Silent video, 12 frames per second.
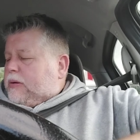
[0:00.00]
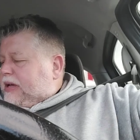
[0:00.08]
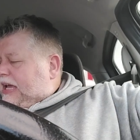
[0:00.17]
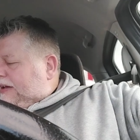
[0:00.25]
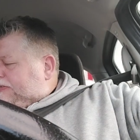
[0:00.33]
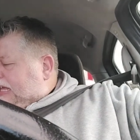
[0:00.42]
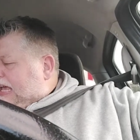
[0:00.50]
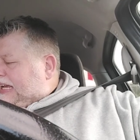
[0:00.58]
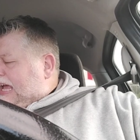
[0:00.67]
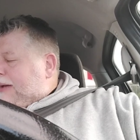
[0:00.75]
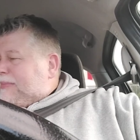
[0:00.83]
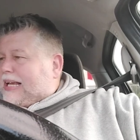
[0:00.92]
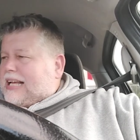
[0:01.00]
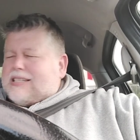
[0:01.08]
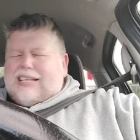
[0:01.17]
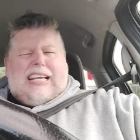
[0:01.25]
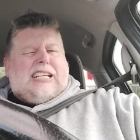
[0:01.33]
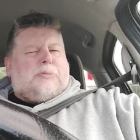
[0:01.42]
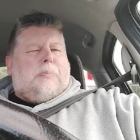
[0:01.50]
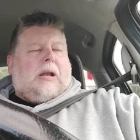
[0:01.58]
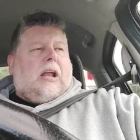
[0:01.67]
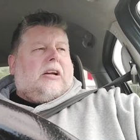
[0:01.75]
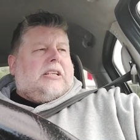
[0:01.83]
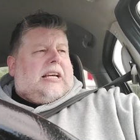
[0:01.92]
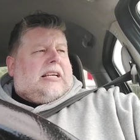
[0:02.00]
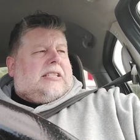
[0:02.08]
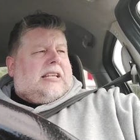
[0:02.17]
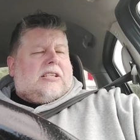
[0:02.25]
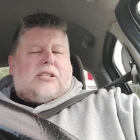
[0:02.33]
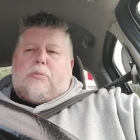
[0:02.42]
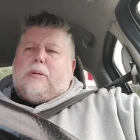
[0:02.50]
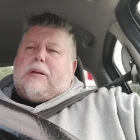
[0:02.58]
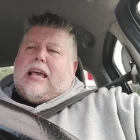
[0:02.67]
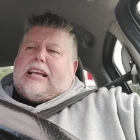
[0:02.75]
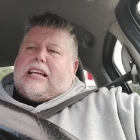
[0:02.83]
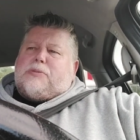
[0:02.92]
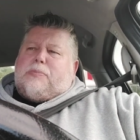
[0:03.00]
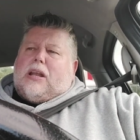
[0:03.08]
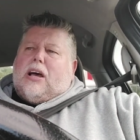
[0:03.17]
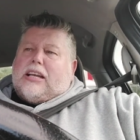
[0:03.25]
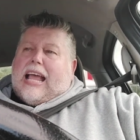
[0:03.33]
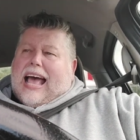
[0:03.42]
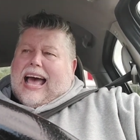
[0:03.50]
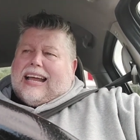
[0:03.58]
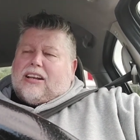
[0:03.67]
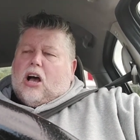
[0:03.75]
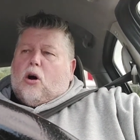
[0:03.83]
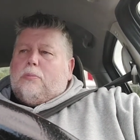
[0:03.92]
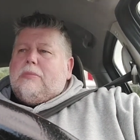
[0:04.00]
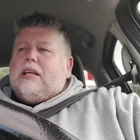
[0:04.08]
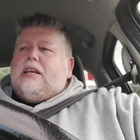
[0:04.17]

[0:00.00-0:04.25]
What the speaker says: We have the game against, I think it's Bologna, isn't it? So we play against Bologna at home.